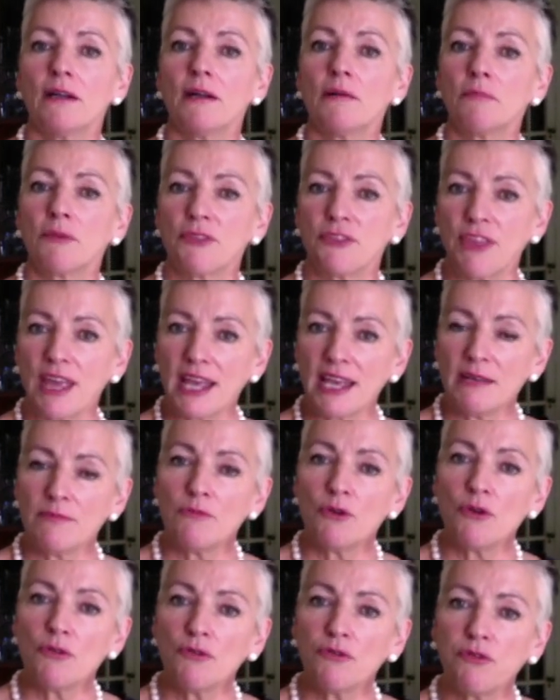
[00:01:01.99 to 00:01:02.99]
but they
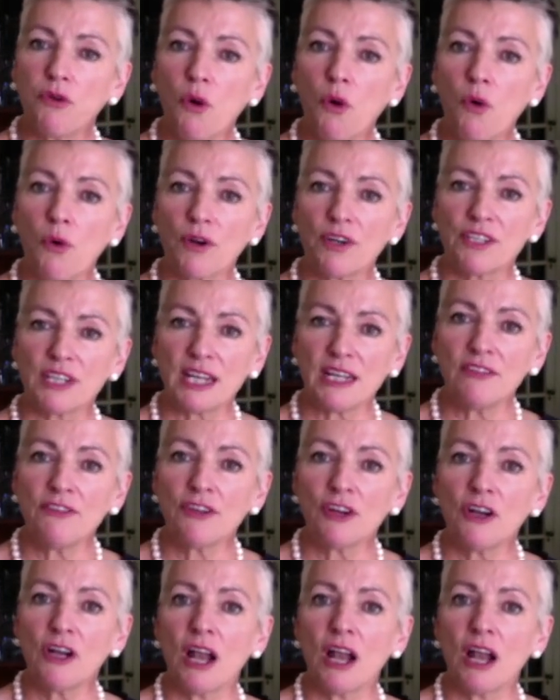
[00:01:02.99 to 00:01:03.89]
move forward in their